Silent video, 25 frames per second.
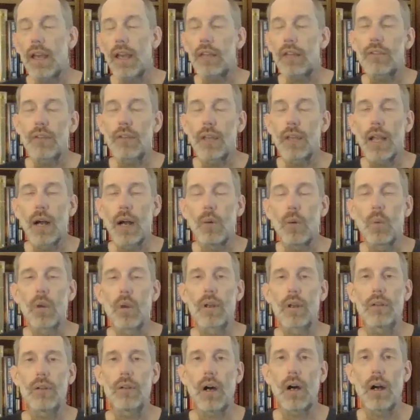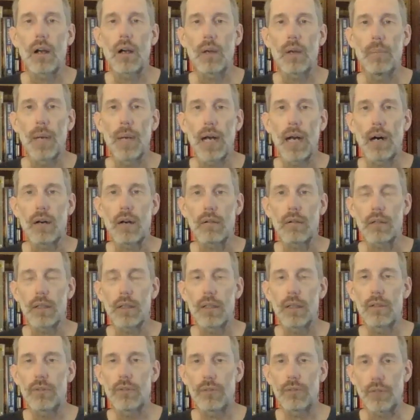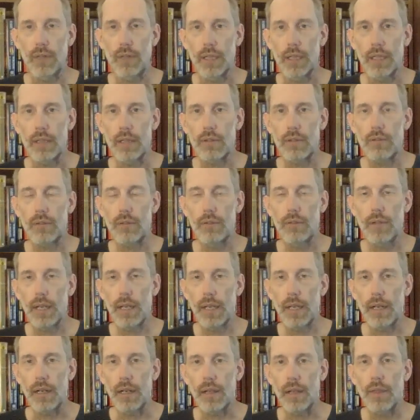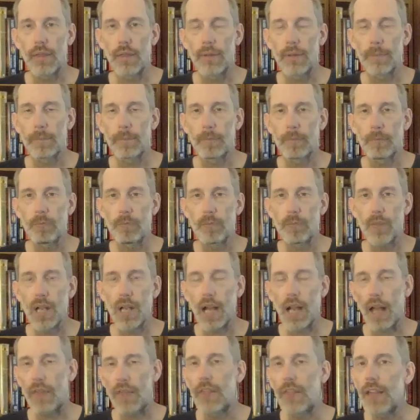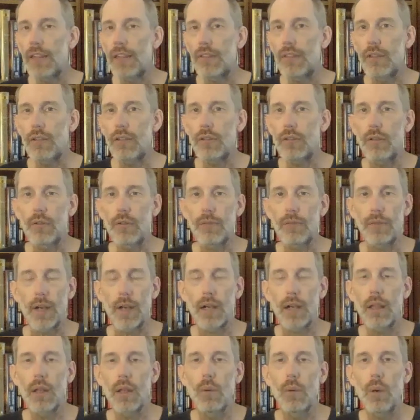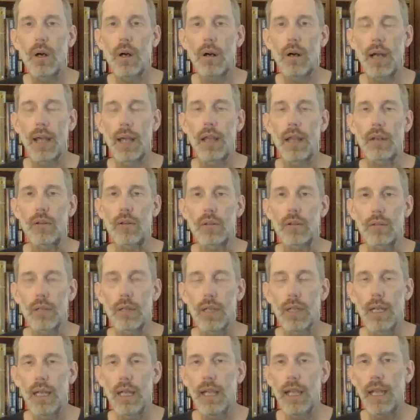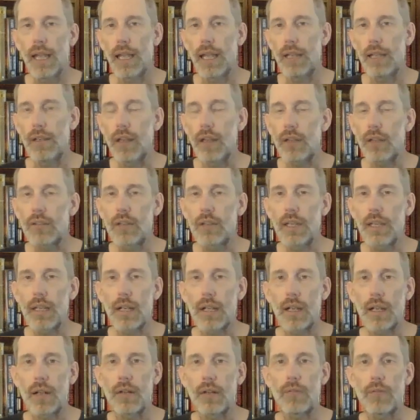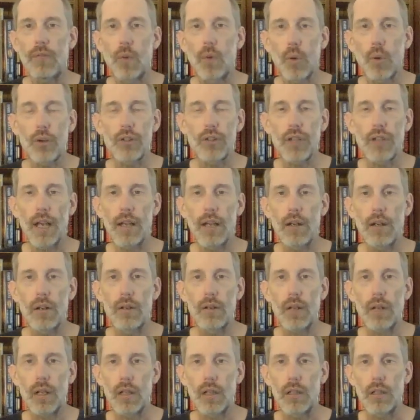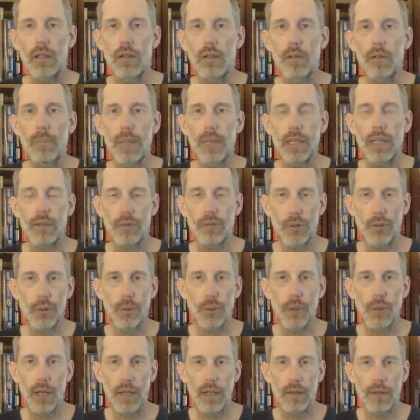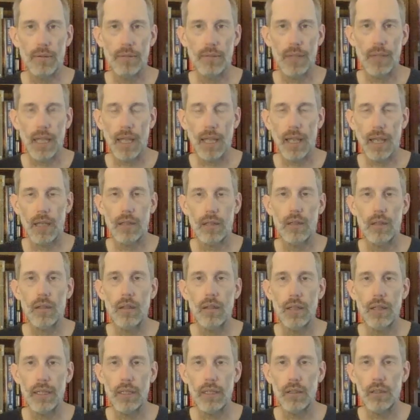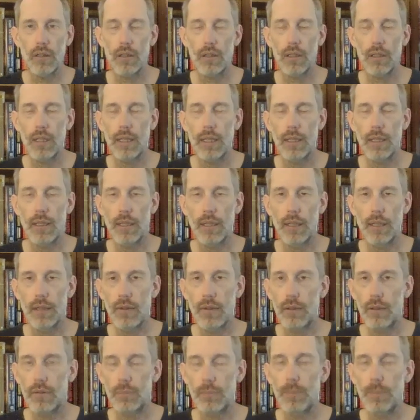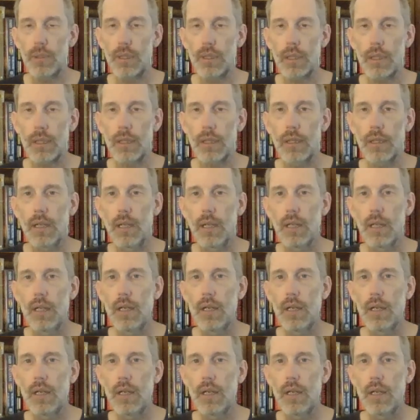The next thing I want to talk about is Flint's death. I think this is fairly well handled. It does get uh, foreshadowed a little bit too heavy handedly in, in this book,